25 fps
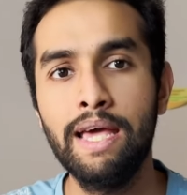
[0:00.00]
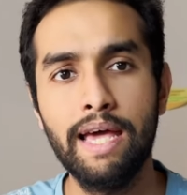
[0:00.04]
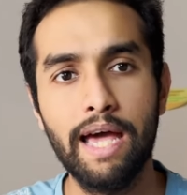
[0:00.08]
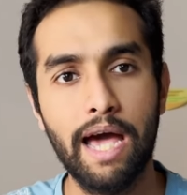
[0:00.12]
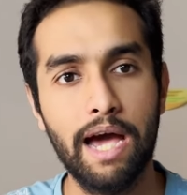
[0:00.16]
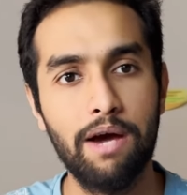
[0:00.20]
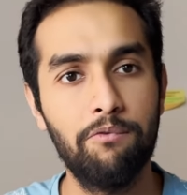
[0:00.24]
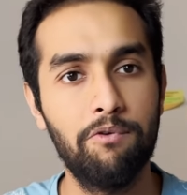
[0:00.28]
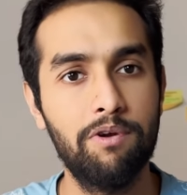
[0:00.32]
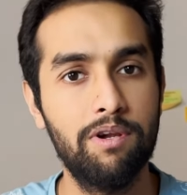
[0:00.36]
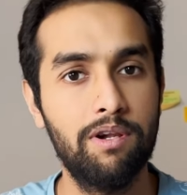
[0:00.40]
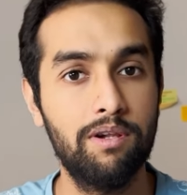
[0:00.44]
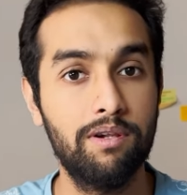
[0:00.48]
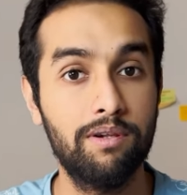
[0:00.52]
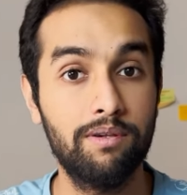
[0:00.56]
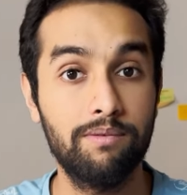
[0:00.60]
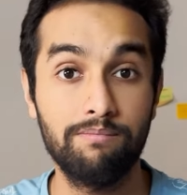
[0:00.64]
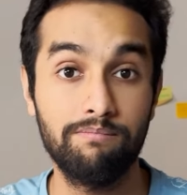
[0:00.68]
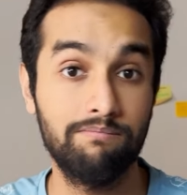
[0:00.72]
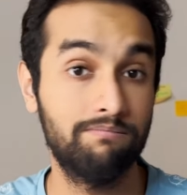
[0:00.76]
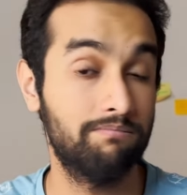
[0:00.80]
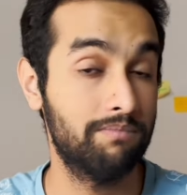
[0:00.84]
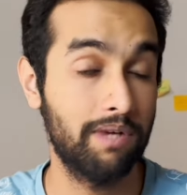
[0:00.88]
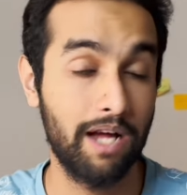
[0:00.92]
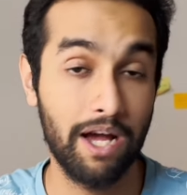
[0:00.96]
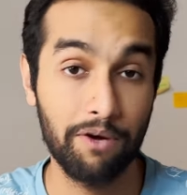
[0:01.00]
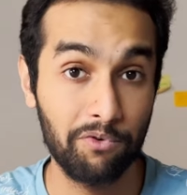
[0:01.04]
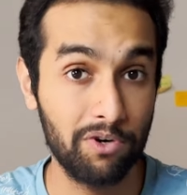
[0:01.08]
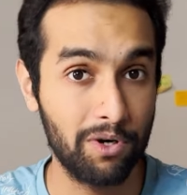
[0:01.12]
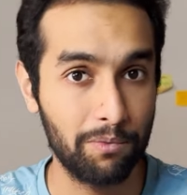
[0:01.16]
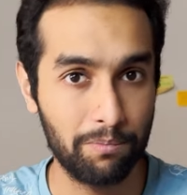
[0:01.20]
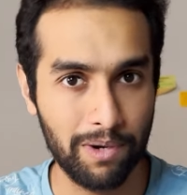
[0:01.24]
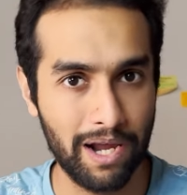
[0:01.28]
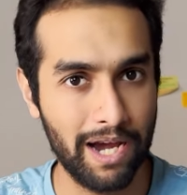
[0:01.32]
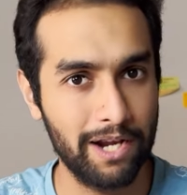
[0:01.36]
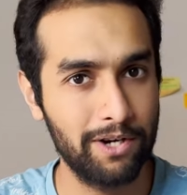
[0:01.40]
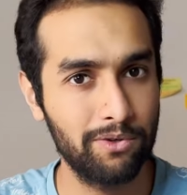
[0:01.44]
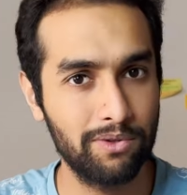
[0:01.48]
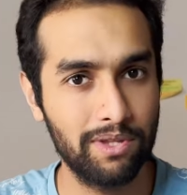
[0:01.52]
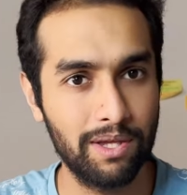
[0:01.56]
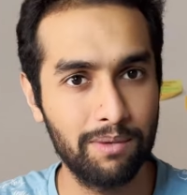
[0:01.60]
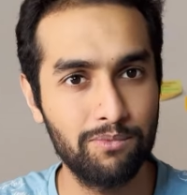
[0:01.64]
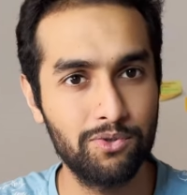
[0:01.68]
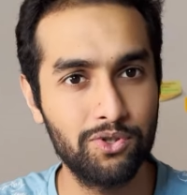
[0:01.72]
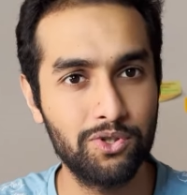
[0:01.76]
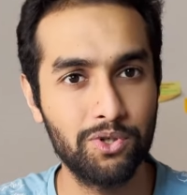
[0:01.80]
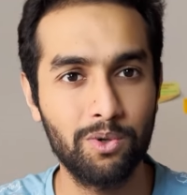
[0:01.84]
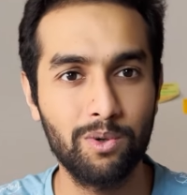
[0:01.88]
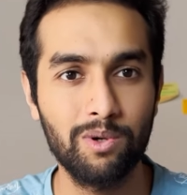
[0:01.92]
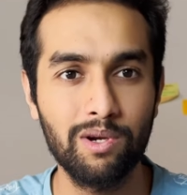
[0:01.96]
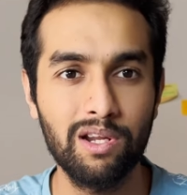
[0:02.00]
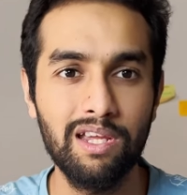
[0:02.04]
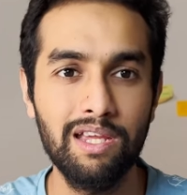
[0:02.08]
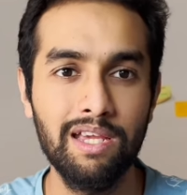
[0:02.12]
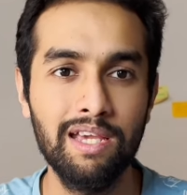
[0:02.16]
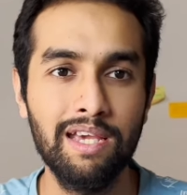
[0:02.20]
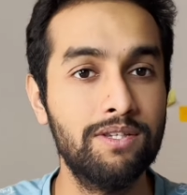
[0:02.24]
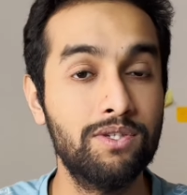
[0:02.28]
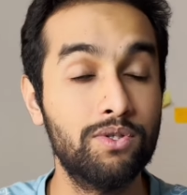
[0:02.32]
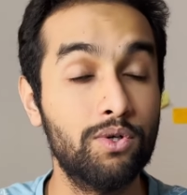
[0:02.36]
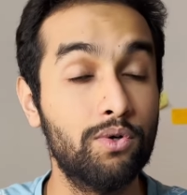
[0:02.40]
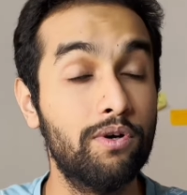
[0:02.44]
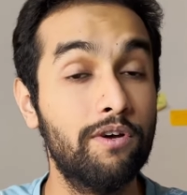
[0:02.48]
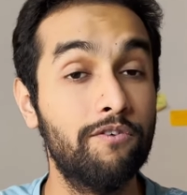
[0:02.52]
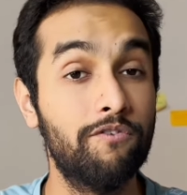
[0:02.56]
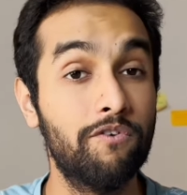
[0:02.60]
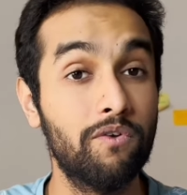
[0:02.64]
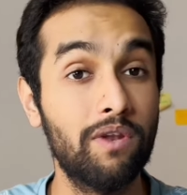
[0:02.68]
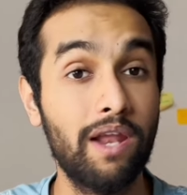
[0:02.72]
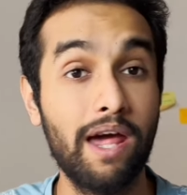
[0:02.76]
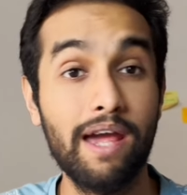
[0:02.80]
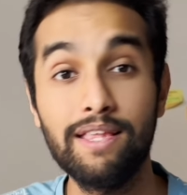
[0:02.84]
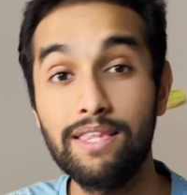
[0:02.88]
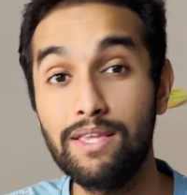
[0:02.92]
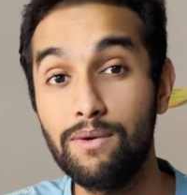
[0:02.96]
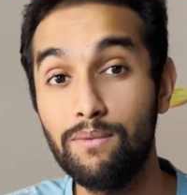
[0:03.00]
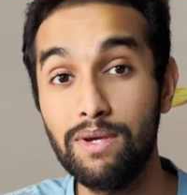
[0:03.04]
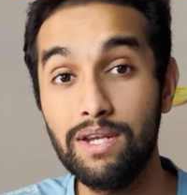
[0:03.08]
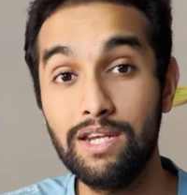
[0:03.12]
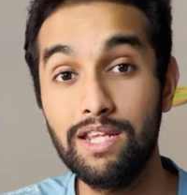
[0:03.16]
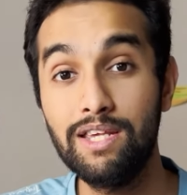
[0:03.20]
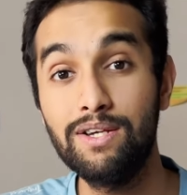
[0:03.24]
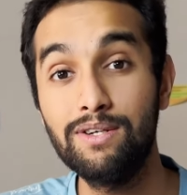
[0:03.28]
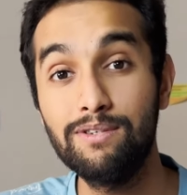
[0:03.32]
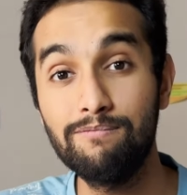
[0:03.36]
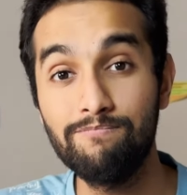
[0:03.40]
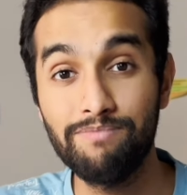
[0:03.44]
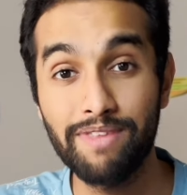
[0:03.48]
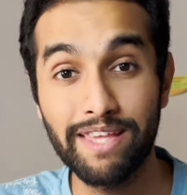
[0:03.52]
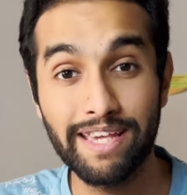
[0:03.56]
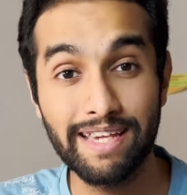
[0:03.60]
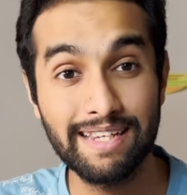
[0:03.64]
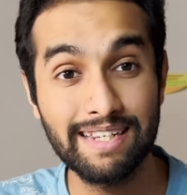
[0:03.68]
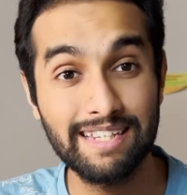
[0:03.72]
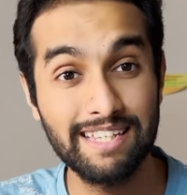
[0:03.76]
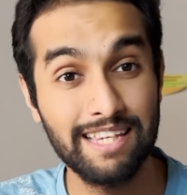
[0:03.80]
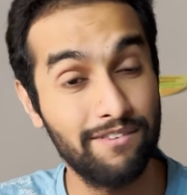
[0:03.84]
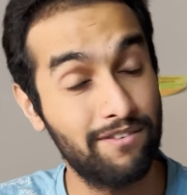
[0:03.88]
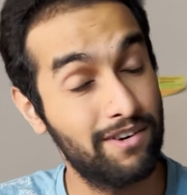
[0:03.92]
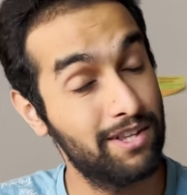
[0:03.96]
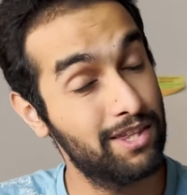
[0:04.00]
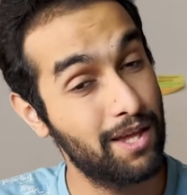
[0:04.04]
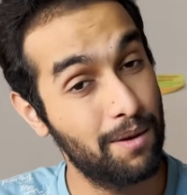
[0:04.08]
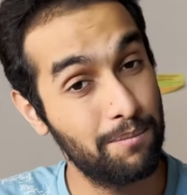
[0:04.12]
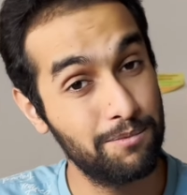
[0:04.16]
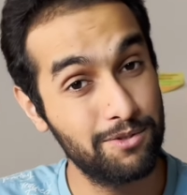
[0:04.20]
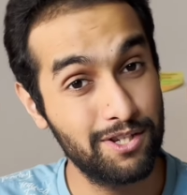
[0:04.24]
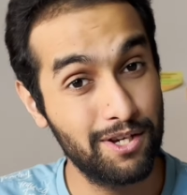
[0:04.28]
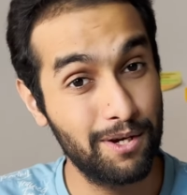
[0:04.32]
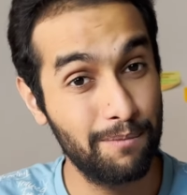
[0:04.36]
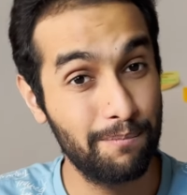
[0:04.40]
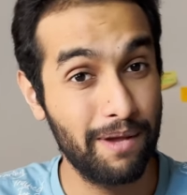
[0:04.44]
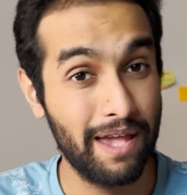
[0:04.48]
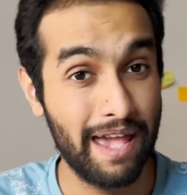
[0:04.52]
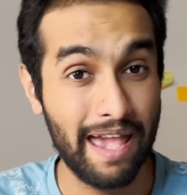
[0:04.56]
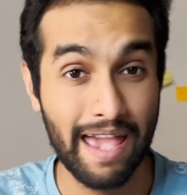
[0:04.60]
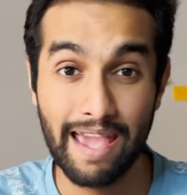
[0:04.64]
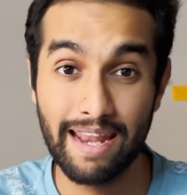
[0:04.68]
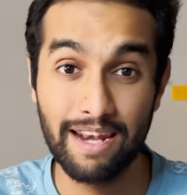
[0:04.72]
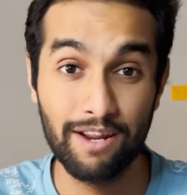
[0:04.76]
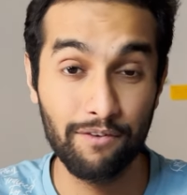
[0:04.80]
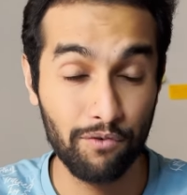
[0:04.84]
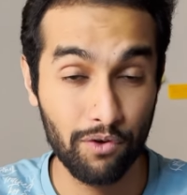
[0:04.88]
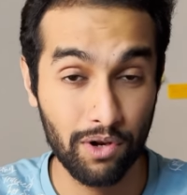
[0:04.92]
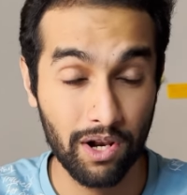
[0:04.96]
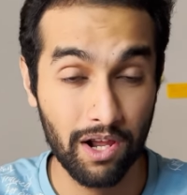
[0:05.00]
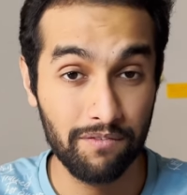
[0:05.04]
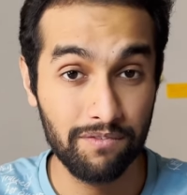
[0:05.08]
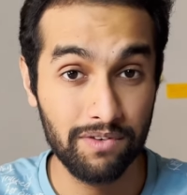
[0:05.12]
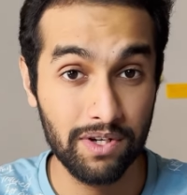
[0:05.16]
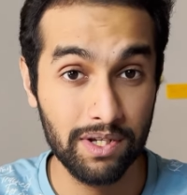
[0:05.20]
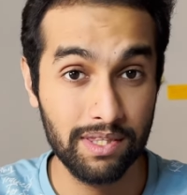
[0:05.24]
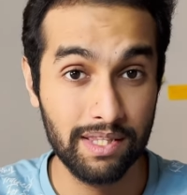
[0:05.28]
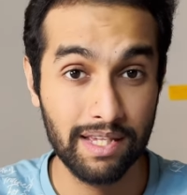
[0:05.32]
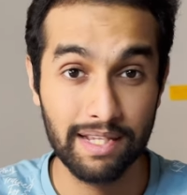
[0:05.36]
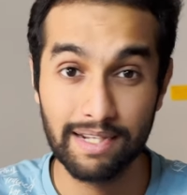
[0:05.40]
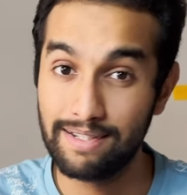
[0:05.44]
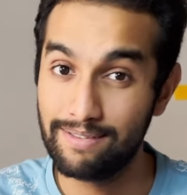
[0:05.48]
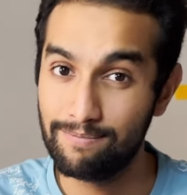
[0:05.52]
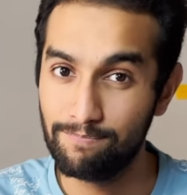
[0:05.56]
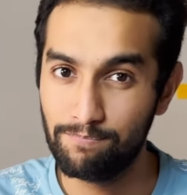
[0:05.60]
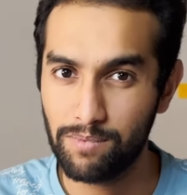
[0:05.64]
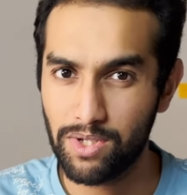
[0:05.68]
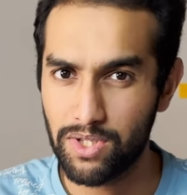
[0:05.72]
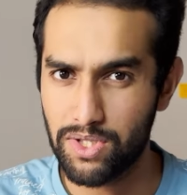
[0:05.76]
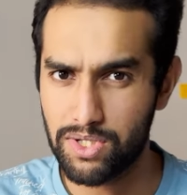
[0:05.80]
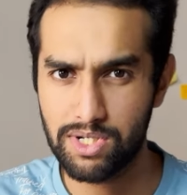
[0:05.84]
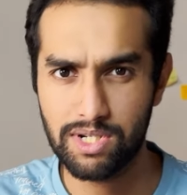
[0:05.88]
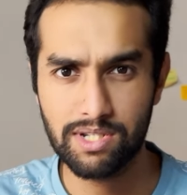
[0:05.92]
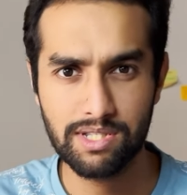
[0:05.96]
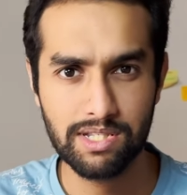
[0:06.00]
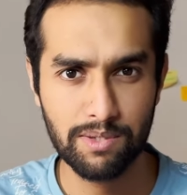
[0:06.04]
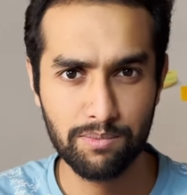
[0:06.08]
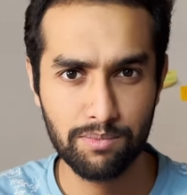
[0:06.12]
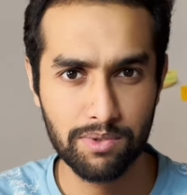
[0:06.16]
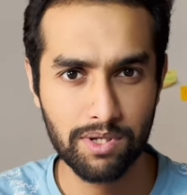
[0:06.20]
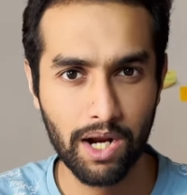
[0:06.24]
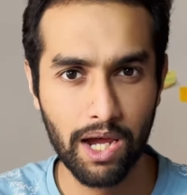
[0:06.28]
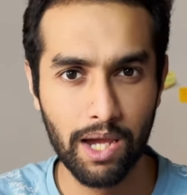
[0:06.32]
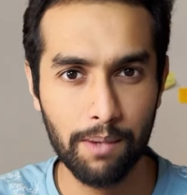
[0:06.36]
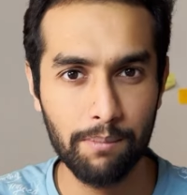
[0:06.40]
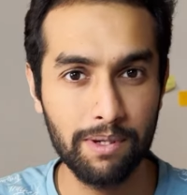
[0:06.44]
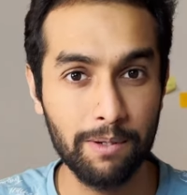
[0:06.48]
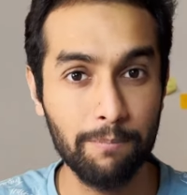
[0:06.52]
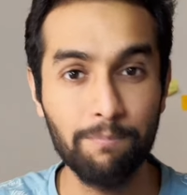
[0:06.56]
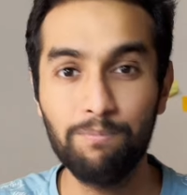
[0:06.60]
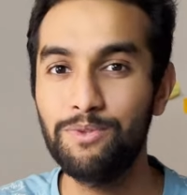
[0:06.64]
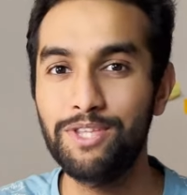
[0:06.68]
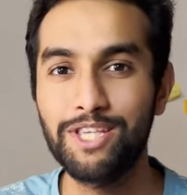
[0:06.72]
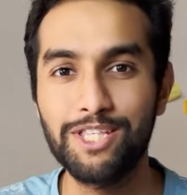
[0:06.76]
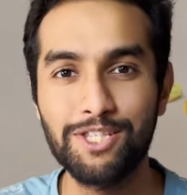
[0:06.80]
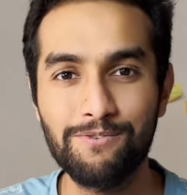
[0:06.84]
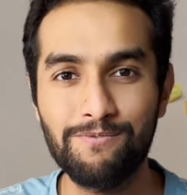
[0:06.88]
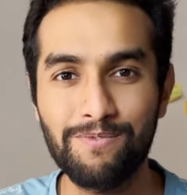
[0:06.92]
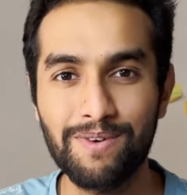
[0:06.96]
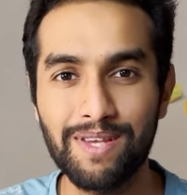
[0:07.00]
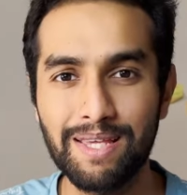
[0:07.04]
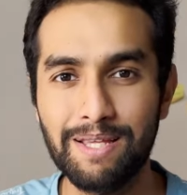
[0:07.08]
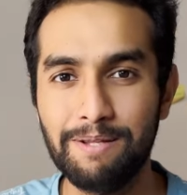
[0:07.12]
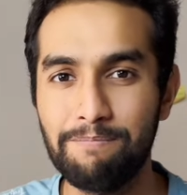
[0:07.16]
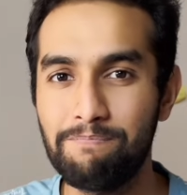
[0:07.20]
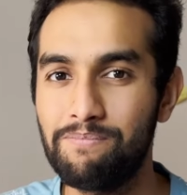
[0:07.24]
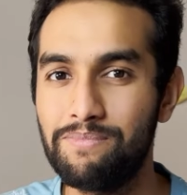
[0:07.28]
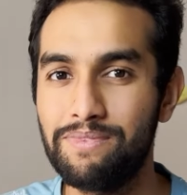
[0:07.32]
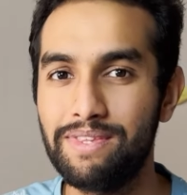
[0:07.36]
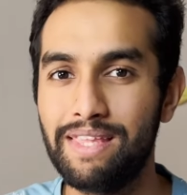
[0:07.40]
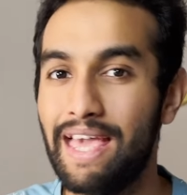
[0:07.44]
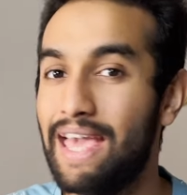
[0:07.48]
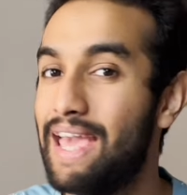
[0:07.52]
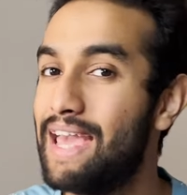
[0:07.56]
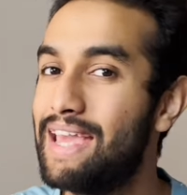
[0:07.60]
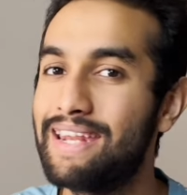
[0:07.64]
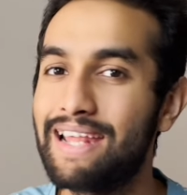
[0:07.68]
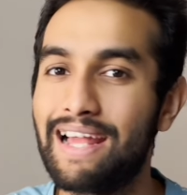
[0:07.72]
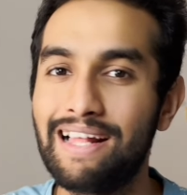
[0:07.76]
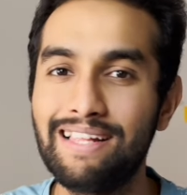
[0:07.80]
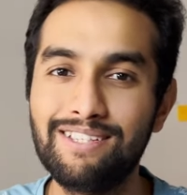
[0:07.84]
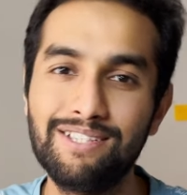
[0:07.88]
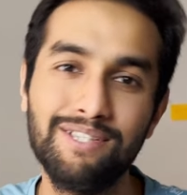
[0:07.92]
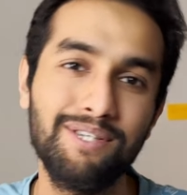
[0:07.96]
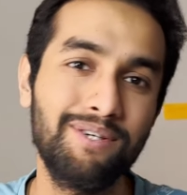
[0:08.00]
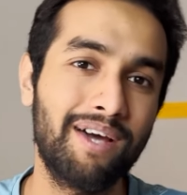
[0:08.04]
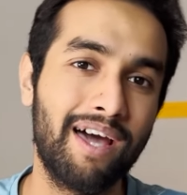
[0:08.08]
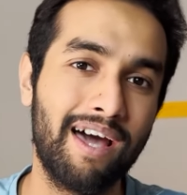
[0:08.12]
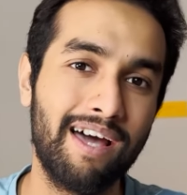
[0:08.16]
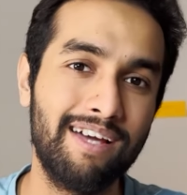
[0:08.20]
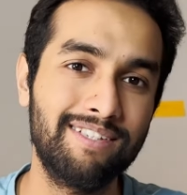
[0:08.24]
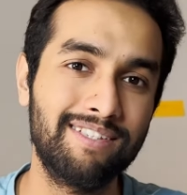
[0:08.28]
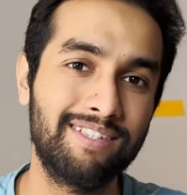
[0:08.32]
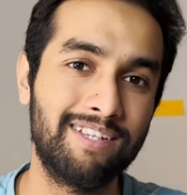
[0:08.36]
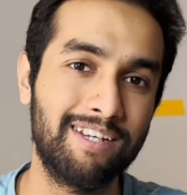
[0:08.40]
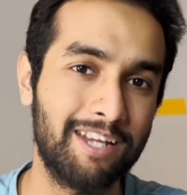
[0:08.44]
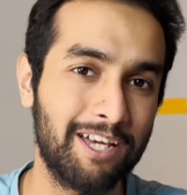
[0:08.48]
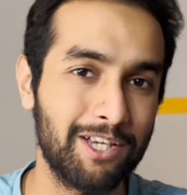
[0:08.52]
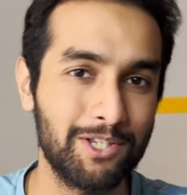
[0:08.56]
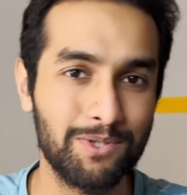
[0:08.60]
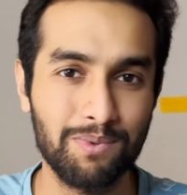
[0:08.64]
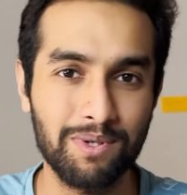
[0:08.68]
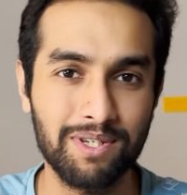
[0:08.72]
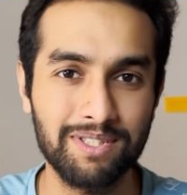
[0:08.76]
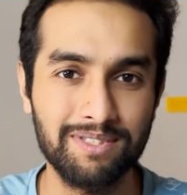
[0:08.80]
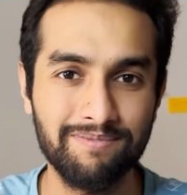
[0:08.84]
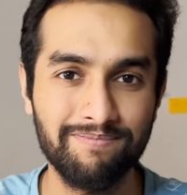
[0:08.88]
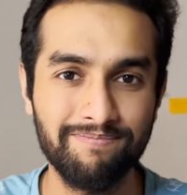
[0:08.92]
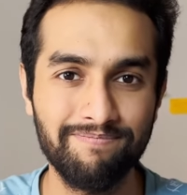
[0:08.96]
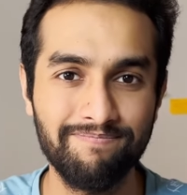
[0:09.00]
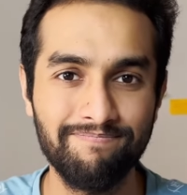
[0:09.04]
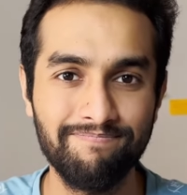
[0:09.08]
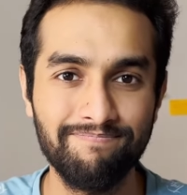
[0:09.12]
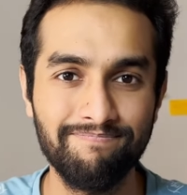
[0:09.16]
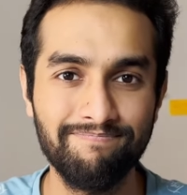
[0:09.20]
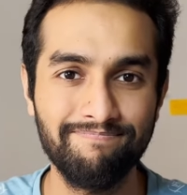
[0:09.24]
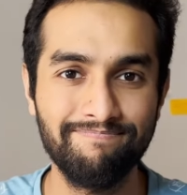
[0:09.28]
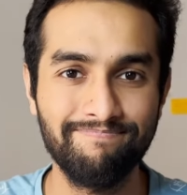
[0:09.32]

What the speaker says: I will reply to them shortly. So if you like the video, then give it a thumbs up, and if you loved it, then consider subscribing. It's free, and I'll see you guys in the next one.